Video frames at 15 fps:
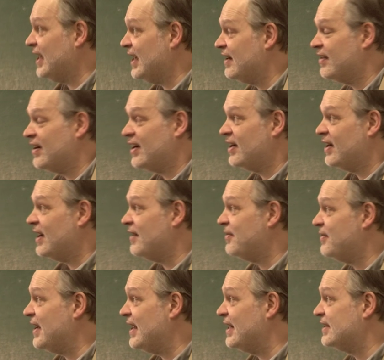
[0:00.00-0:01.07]
here are
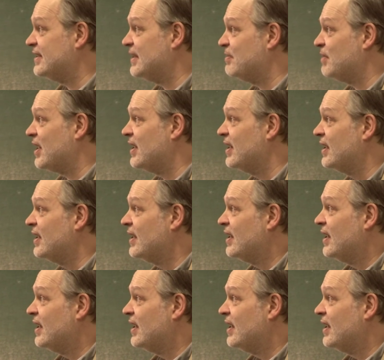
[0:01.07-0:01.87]
fairly similar.